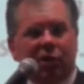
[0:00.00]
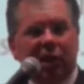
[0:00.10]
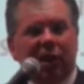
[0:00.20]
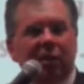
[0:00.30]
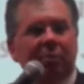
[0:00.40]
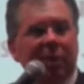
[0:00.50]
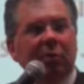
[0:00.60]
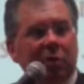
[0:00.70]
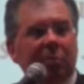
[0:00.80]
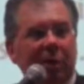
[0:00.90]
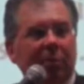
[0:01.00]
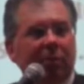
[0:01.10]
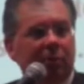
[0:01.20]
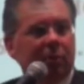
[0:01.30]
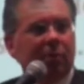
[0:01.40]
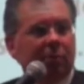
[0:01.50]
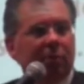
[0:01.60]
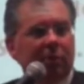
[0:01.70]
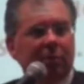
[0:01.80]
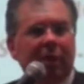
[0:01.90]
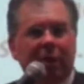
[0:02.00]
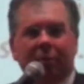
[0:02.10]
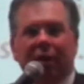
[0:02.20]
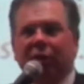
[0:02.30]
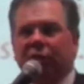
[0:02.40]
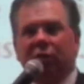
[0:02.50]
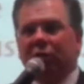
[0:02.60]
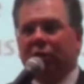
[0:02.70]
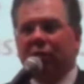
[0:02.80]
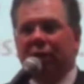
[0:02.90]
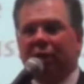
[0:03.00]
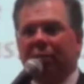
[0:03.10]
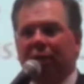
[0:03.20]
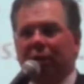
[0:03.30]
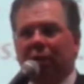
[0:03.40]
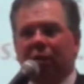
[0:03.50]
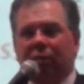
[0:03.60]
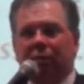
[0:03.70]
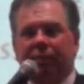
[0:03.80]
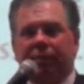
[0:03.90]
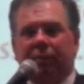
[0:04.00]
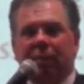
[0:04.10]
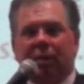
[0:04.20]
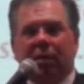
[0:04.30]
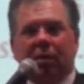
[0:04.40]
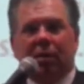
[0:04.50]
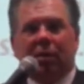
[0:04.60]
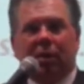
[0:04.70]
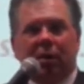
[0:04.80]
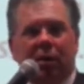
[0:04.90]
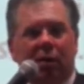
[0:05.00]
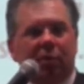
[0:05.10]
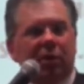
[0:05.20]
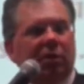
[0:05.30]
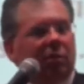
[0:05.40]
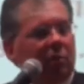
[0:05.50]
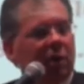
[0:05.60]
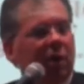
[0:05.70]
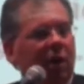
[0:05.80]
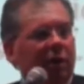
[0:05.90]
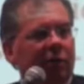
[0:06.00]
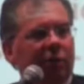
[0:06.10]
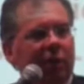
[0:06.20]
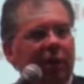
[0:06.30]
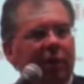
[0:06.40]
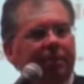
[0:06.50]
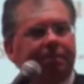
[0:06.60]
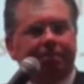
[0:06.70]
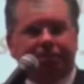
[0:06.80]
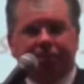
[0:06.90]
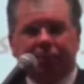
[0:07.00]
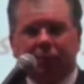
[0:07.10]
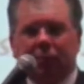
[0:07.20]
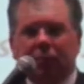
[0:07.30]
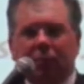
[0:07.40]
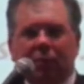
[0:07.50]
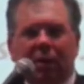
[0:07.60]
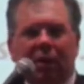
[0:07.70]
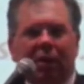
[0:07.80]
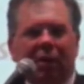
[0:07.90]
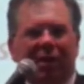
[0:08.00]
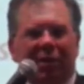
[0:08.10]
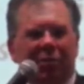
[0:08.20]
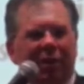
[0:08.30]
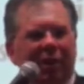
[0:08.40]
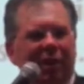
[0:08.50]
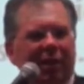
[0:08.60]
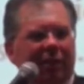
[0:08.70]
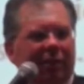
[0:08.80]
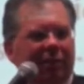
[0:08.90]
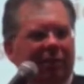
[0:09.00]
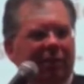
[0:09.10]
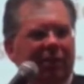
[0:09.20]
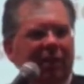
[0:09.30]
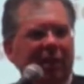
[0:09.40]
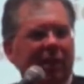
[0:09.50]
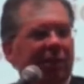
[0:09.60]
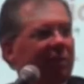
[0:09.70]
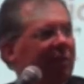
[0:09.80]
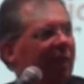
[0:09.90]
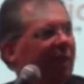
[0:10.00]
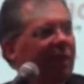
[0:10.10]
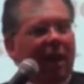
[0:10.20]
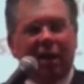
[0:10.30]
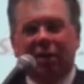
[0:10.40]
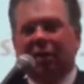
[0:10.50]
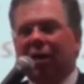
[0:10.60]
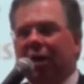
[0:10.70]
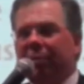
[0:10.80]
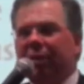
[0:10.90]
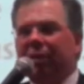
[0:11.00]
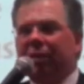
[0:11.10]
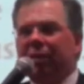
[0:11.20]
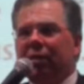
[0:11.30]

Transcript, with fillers: Well, she needed to be with people. That's the bottom line. She couldn't stand to be alone. Then we, we caught her drinking. And drinking as a teenager is not that uncommon.